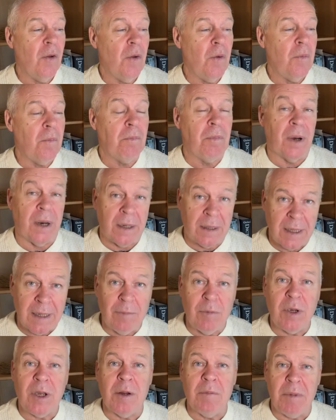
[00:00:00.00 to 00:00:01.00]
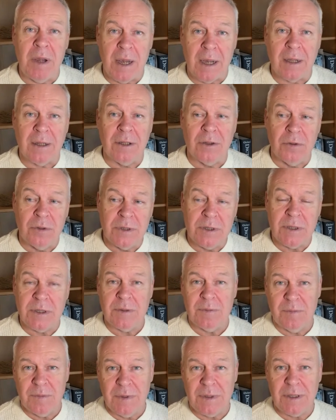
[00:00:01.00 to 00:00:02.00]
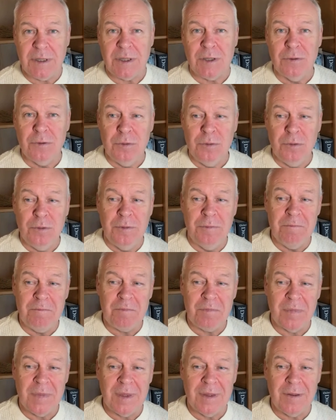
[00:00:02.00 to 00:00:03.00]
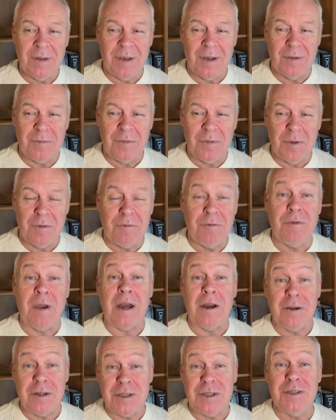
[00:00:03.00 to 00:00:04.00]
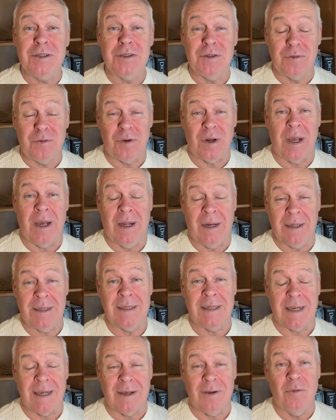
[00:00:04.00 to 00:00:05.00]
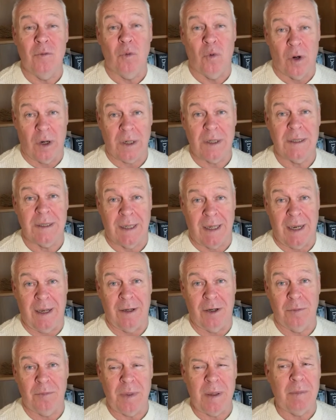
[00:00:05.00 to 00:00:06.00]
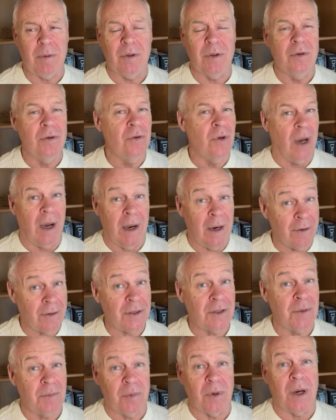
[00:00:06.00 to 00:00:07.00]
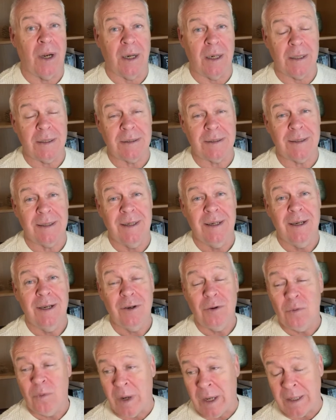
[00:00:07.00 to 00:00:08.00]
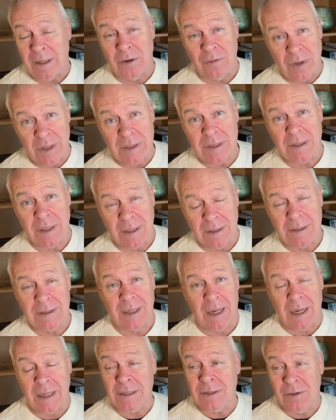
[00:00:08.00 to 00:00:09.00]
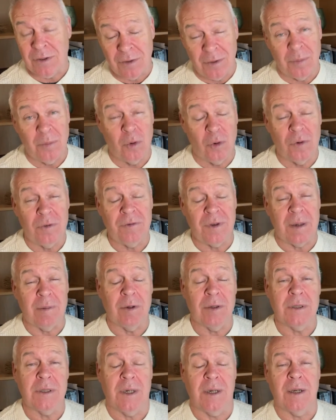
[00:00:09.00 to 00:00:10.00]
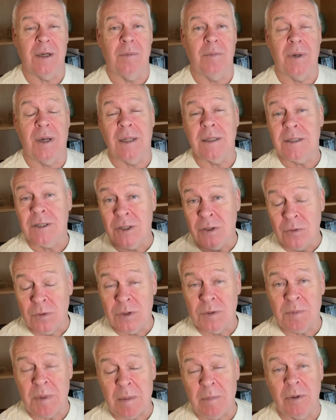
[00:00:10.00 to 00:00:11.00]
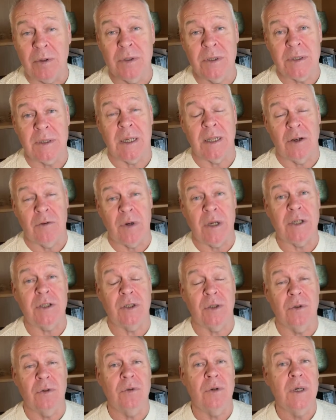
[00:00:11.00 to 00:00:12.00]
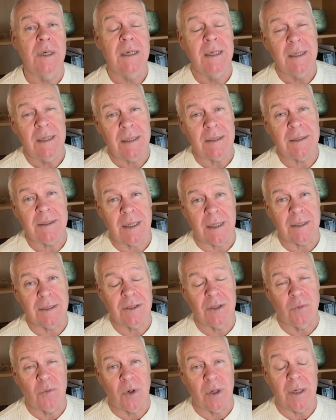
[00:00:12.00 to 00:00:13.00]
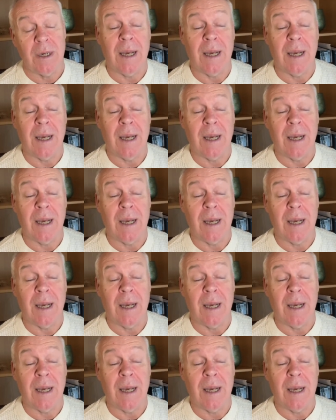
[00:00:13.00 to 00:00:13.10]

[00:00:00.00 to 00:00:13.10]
But I think we can make those two versions of reality work together. People who aren't surprised when the research says that there are more female psychopaths, and those people who say the ratio is 6 to 1.